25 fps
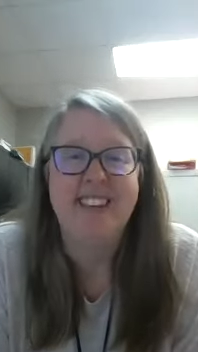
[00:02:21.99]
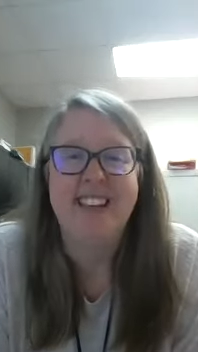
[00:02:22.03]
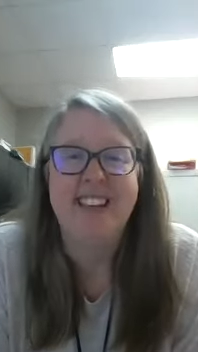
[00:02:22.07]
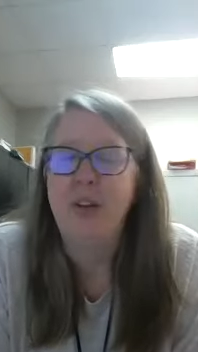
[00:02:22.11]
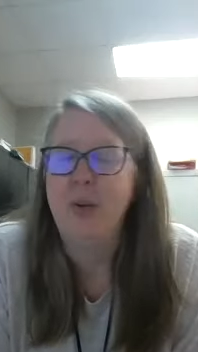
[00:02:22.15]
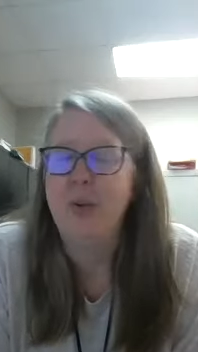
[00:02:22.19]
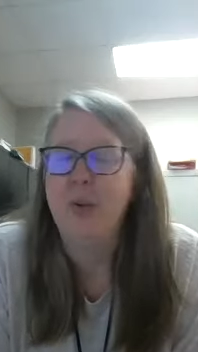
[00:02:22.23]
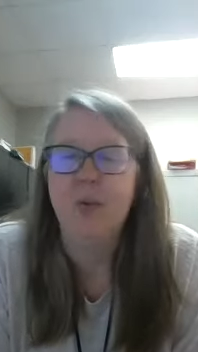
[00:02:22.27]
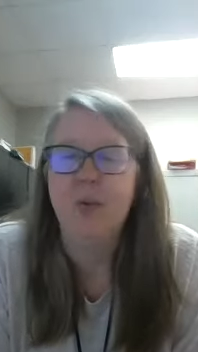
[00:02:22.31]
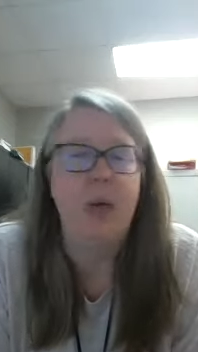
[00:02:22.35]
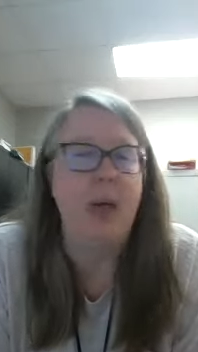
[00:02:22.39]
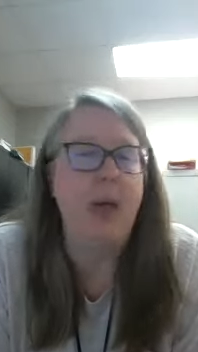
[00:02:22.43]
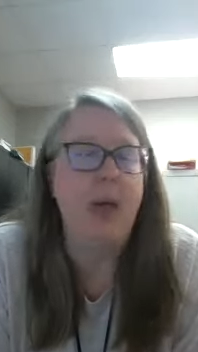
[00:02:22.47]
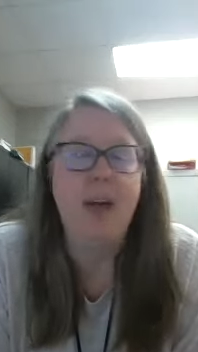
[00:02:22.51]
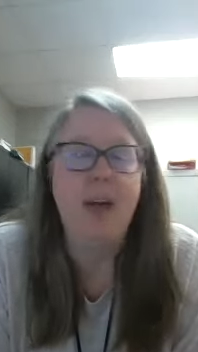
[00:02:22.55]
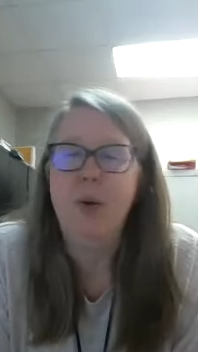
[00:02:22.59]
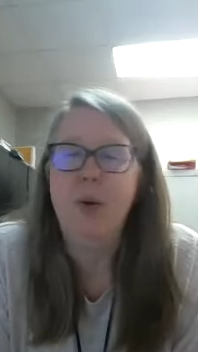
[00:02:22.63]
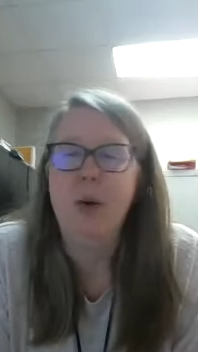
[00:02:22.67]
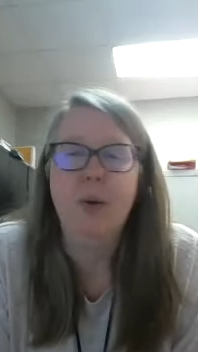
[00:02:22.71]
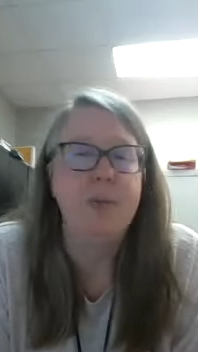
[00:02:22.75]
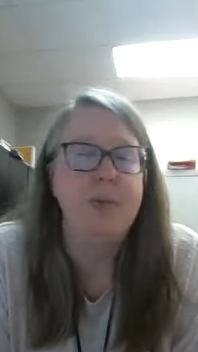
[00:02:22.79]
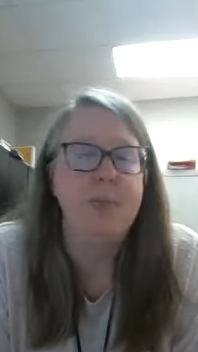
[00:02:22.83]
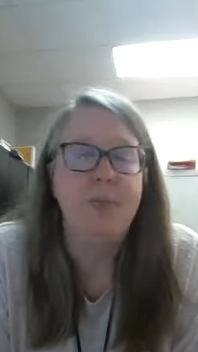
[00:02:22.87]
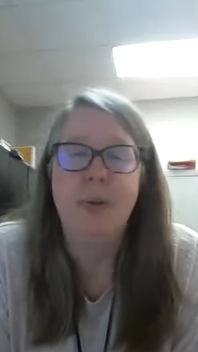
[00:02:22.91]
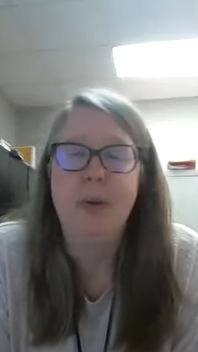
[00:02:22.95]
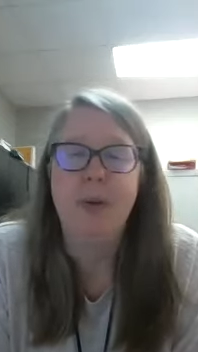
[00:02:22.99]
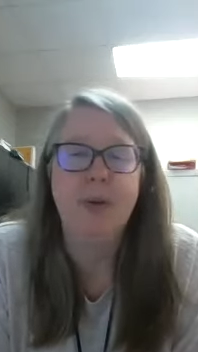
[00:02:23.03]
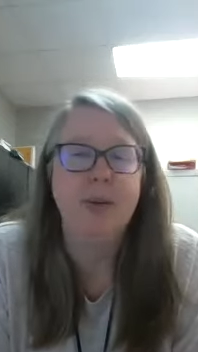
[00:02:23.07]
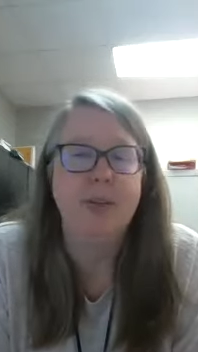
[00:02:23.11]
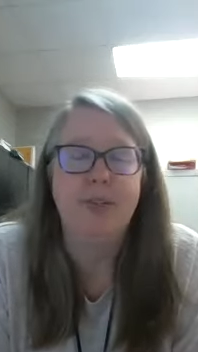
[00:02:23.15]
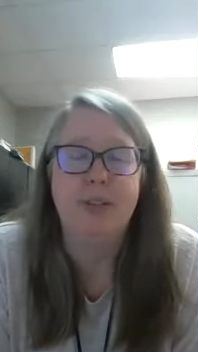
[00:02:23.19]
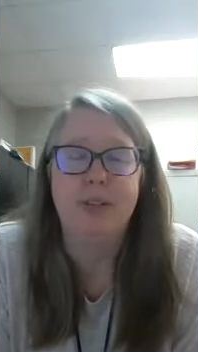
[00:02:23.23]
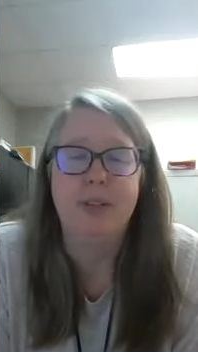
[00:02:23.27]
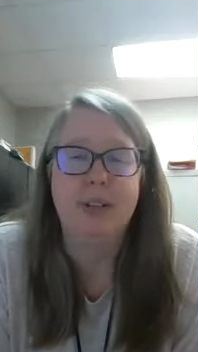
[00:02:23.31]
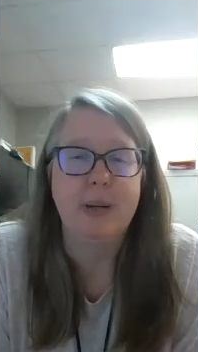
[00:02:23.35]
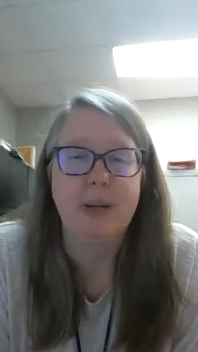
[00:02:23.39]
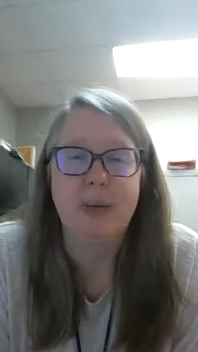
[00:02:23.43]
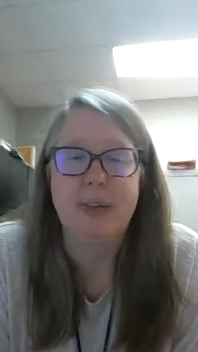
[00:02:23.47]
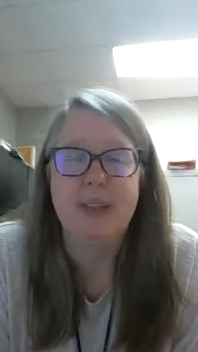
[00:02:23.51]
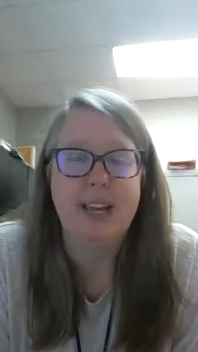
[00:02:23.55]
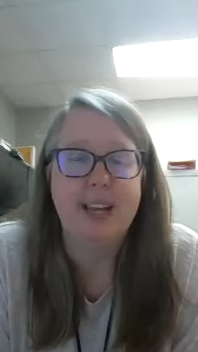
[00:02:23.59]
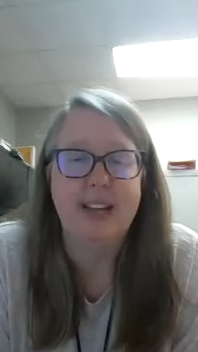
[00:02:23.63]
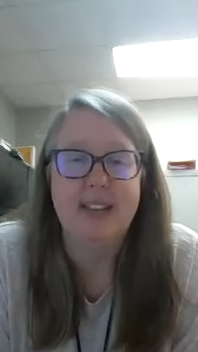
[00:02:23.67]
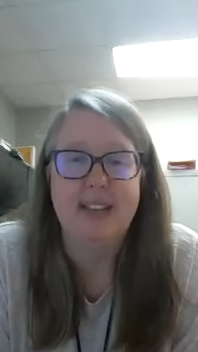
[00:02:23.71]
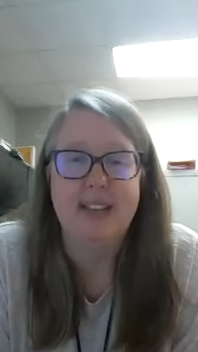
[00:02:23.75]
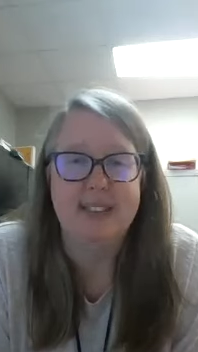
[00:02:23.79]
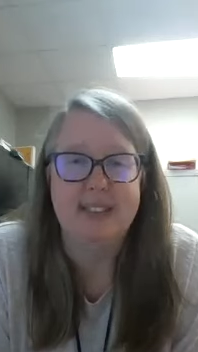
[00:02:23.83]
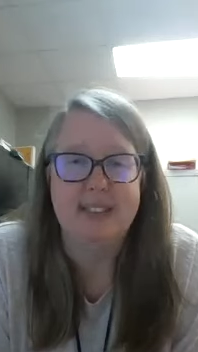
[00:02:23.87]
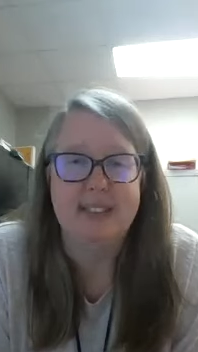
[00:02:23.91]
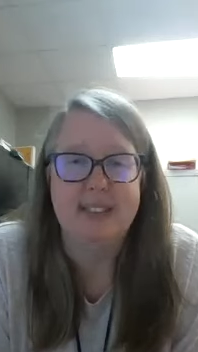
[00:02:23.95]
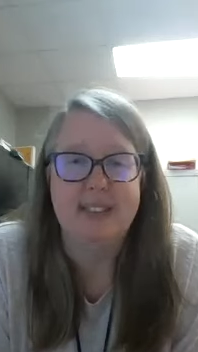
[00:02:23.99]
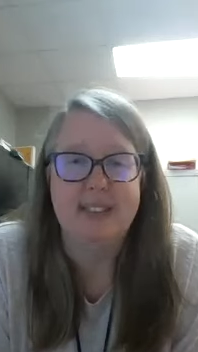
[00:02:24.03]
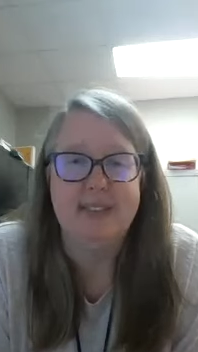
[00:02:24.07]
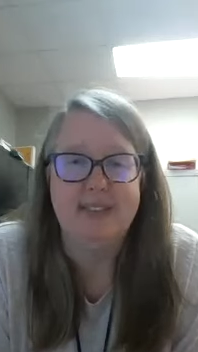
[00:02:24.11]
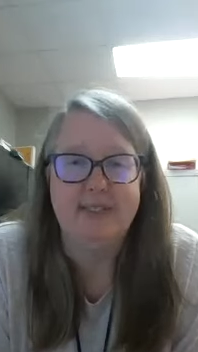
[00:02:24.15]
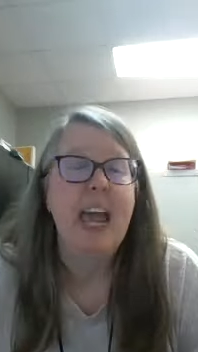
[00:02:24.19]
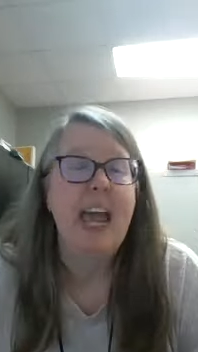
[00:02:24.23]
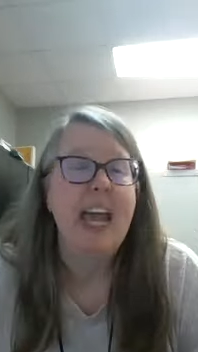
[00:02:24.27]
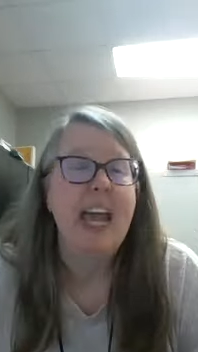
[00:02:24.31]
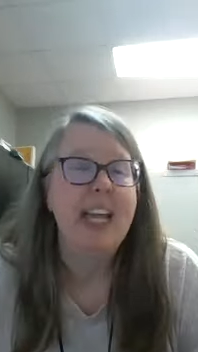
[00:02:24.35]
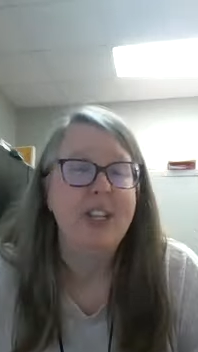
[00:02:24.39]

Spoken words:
And there was, it was beautiful. It was excellent.